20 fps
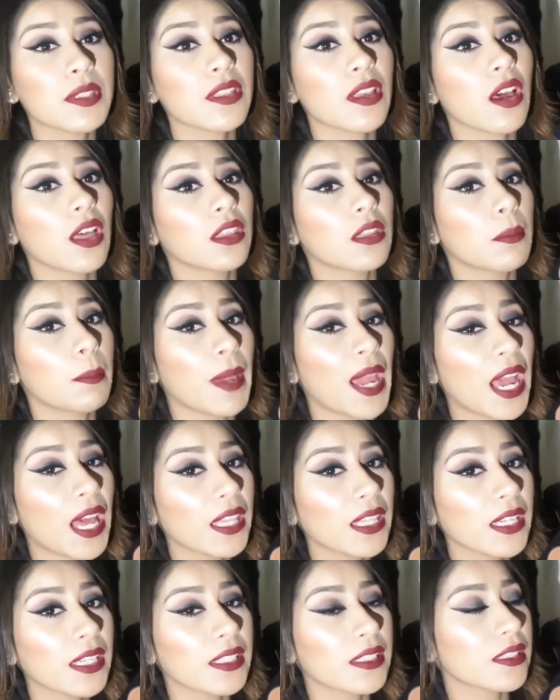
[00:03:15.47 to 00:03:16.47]
on the
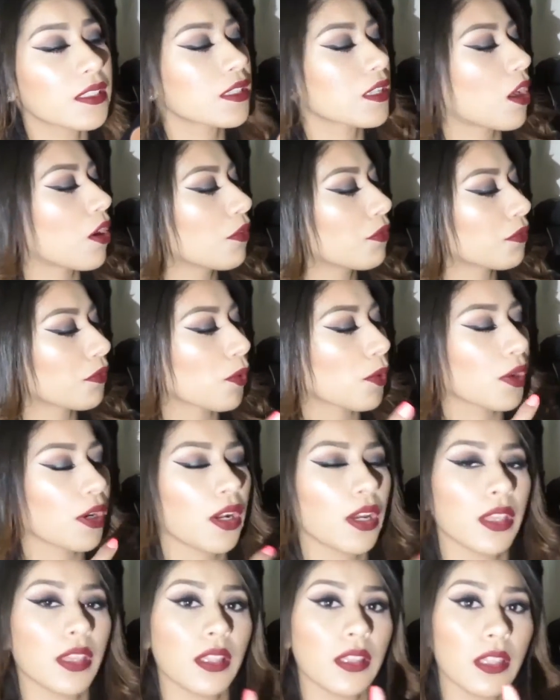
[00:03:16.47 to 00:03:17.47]
palette itself or
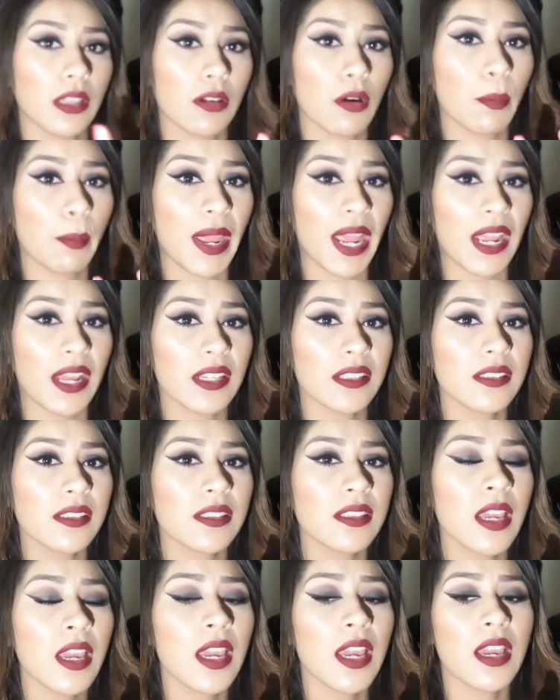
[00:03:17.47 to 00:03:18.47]
on the little pans.